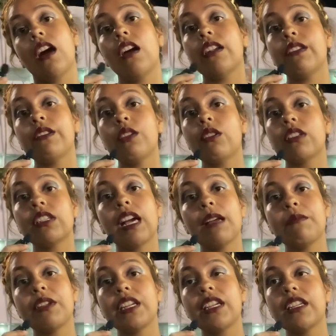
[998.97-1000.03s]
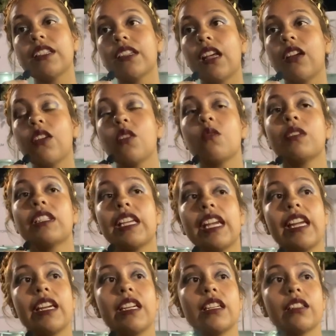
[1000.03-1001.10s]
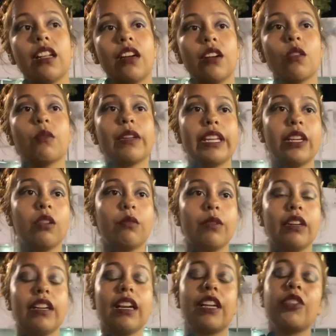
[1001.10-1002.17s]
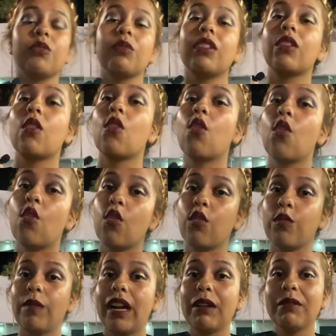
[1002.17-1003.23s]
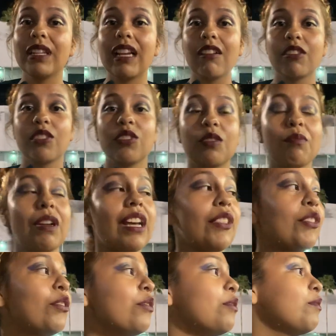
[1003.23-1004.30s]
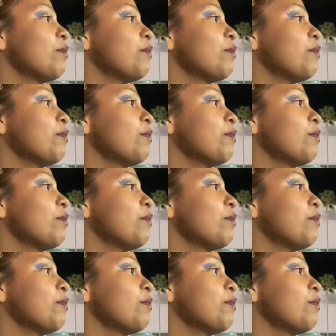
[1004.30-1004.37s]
don't even know what time it is. I don't know what day it is. I don't know what year we're in. I just want to go home. I really have to use the bathroom.